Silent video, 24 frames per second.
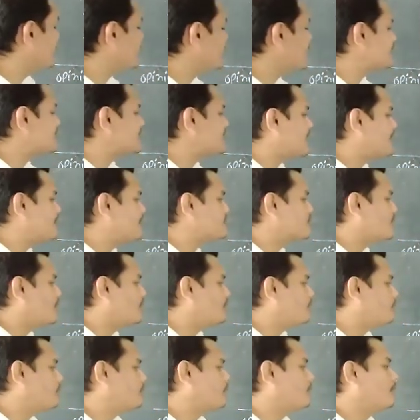various types
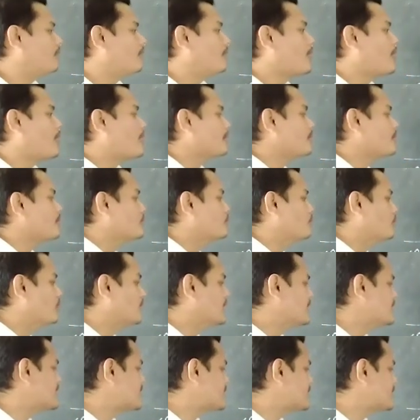of
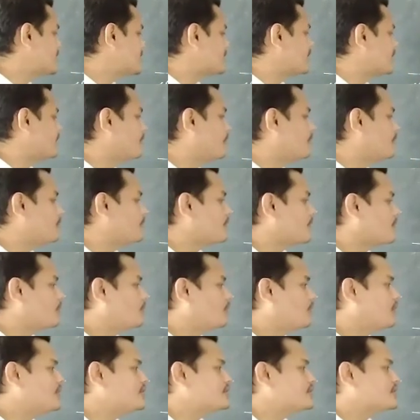words
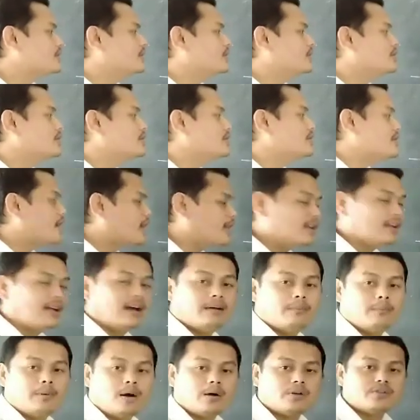which tell
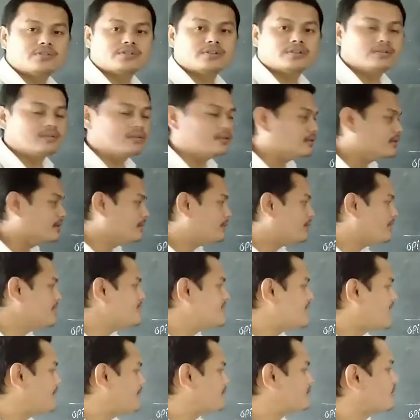about
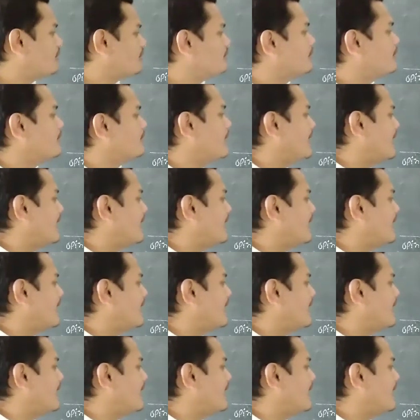different types of